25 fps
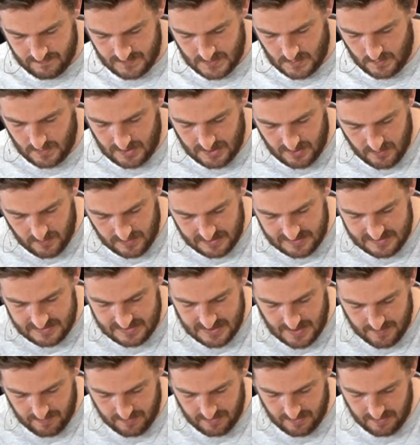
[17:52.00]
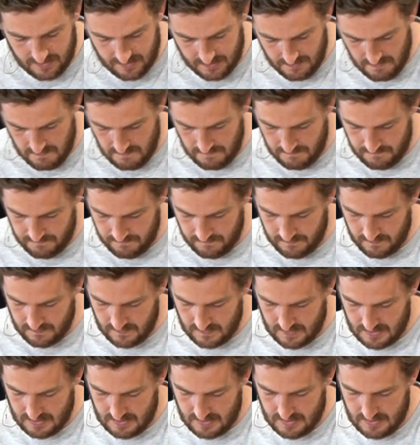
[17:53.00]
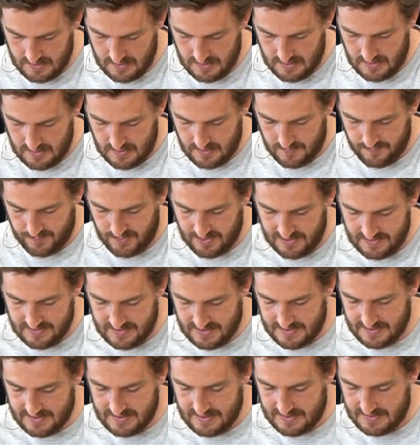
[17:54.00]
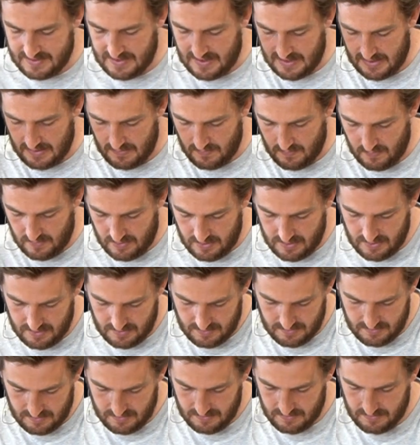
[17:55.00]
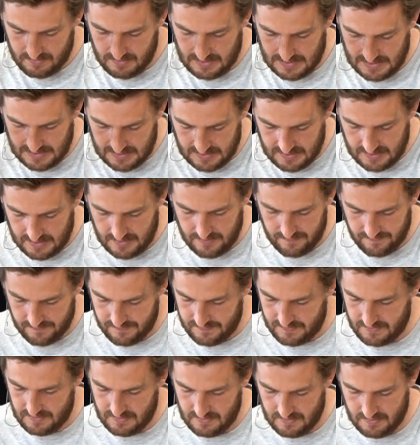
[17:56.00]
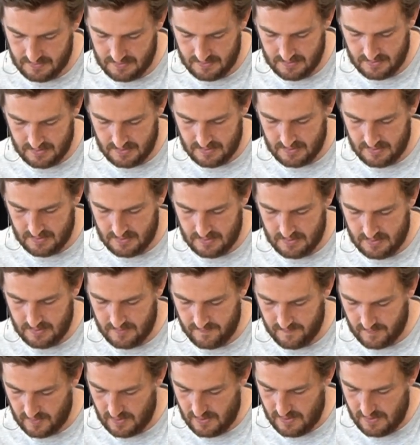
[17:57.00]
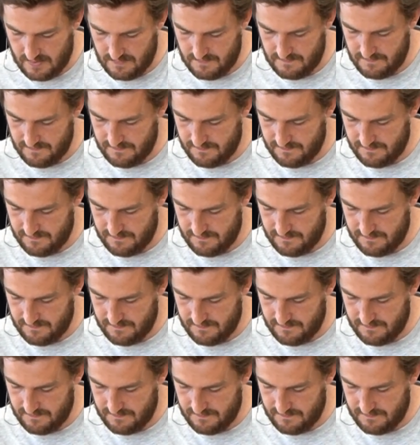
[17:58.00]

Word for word: We are to accept them because this is a what? Gift of God.